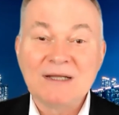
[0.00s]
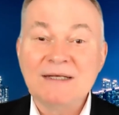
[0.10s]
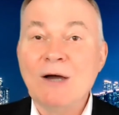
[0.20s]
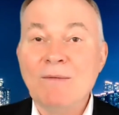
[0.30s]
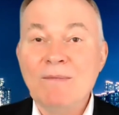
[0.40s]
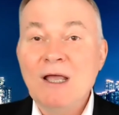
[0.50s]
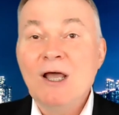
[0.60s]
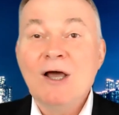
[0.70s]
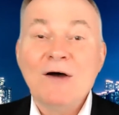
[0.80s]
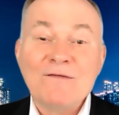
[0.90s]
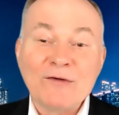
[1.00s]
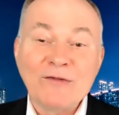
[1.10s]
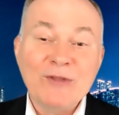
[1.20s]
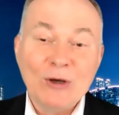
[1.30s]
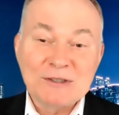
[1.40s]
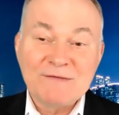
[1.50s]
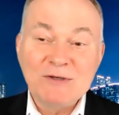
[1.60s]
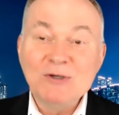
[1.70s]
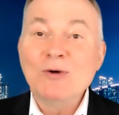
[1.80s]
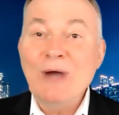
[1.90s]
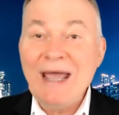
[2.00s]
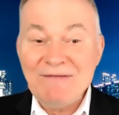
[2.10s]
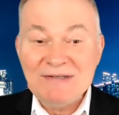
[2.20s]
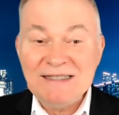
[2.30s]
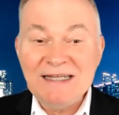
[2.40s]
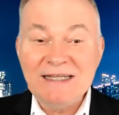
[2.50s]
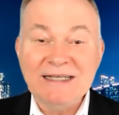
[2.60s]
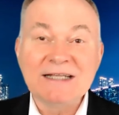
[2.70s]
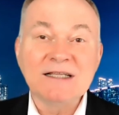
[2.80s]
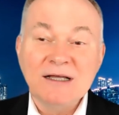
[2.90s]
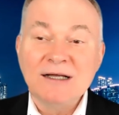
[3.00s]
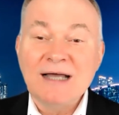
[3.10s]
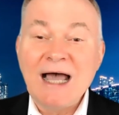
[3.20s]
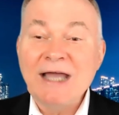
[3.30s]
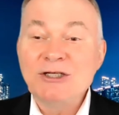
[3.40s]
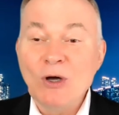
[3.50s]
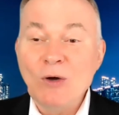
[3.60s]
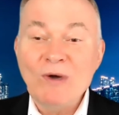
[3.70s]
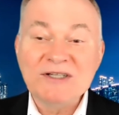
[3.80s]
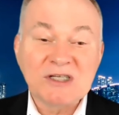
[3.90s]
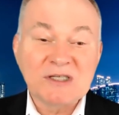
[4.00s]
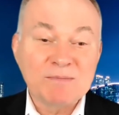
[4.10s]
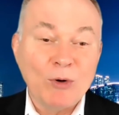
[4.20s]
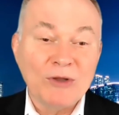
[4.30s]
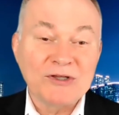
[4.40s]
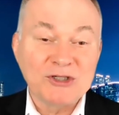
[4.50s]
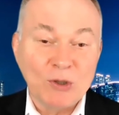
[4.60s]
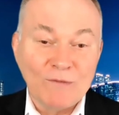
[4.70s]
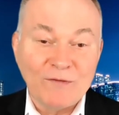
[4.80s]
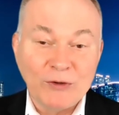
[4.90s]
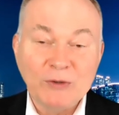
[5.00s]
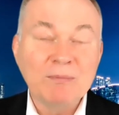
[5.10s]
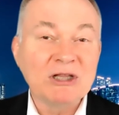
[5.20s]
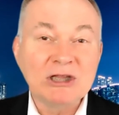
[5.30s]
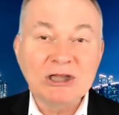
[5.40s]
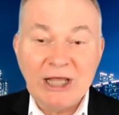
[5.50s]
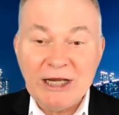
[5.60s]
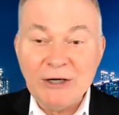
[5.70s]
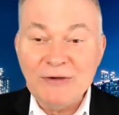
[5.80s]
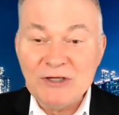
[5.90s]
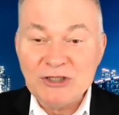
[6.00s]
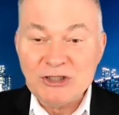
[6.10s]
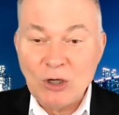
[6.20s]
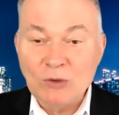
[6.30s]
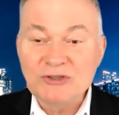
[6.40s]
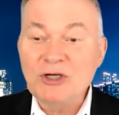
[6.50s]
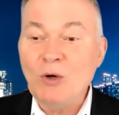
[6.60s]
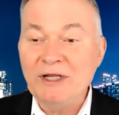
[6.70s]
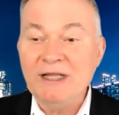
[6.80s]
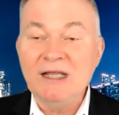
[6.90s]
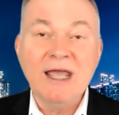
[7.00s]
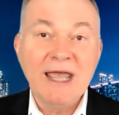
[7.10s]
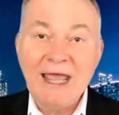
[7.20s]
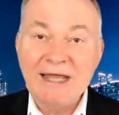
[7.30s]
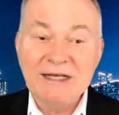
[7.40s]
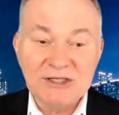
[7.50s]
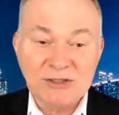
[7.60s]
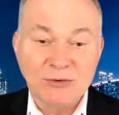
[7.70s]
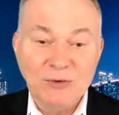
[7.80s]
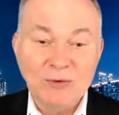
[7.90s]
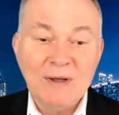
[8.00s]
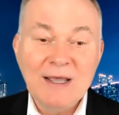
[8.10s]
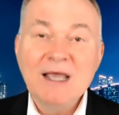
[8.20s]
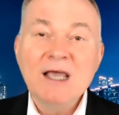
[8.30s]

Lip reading: Now, for those of you who haven't seen it yet, I don't want to spoil the show for you, but later in the show, Tony and his crew,